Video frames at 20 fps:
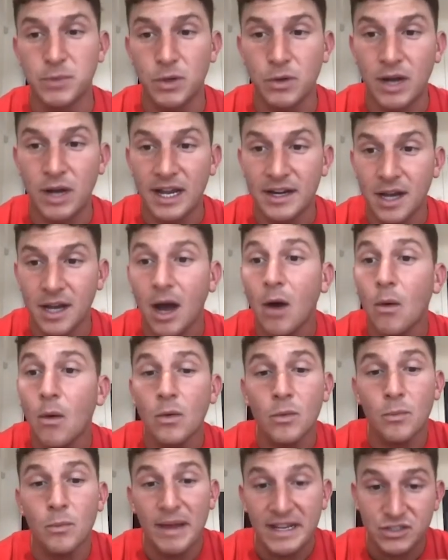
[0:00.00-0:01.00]
and I will
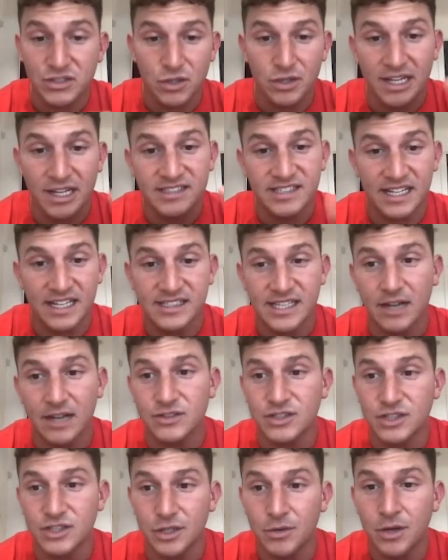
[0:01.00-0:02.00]
make sure they're sent out to
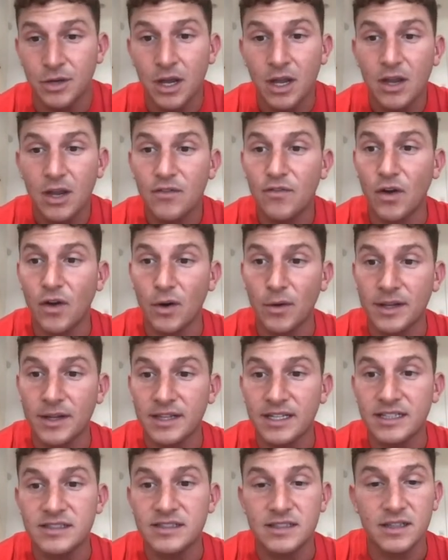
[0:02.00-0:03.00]
you following
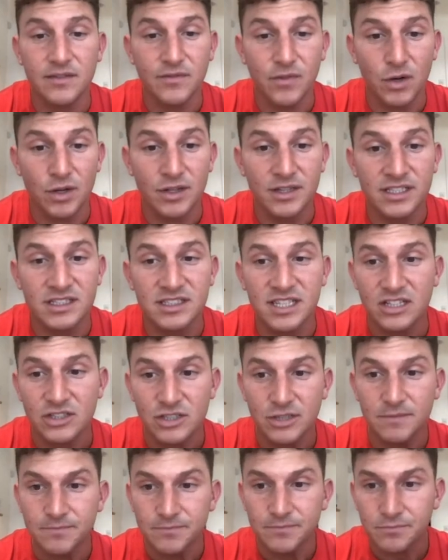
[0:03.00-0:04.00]
this
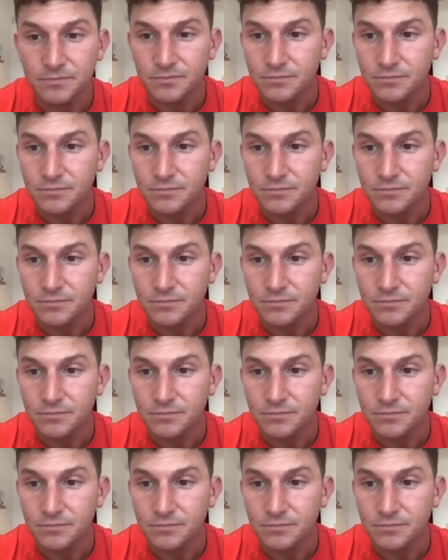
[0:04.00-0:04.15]
session.